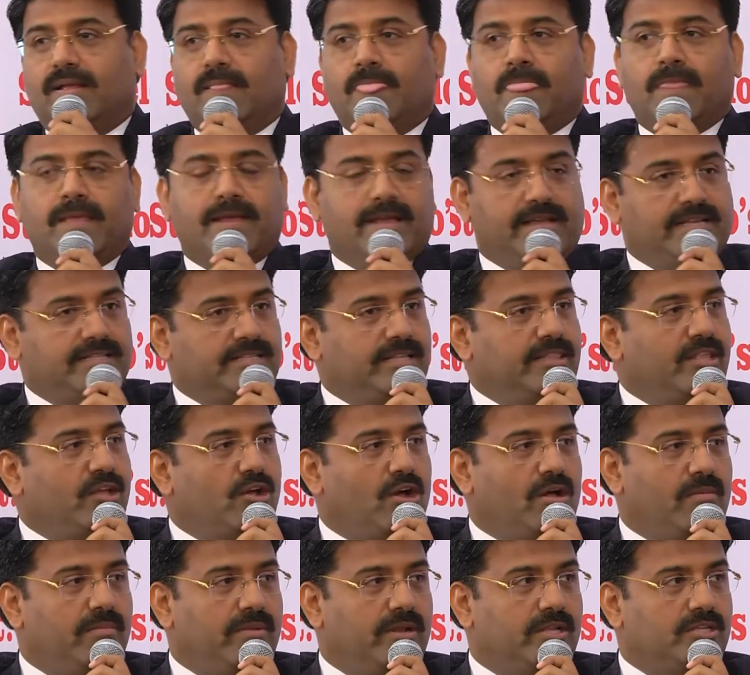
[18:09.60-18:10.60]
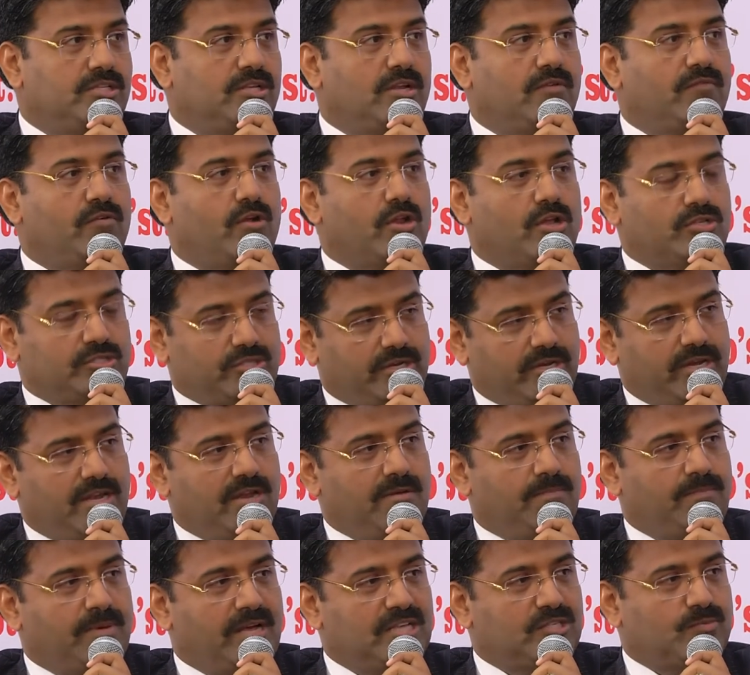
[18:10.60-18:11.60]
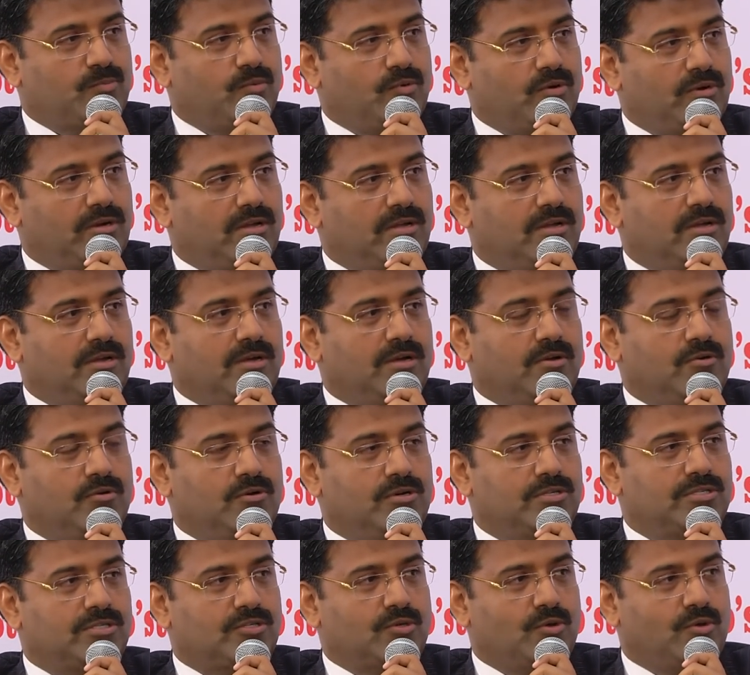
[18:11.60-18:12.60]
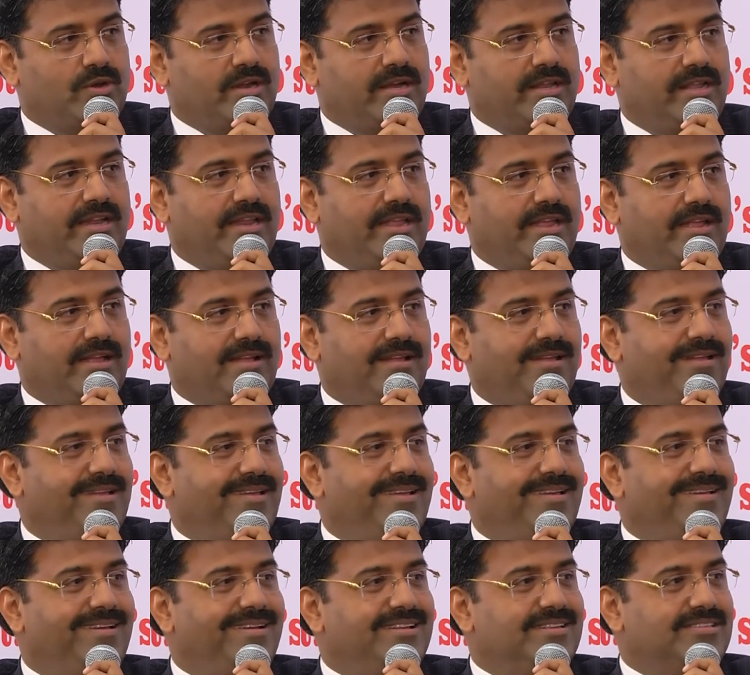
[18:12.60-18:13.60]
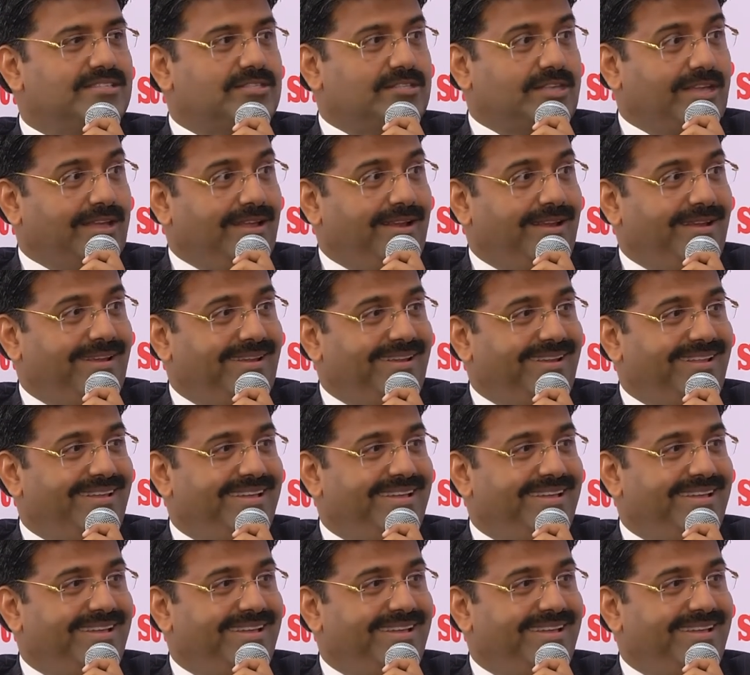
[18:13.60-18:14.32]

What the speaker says: Is it the combination of an Australian passport, a good storytelling skill,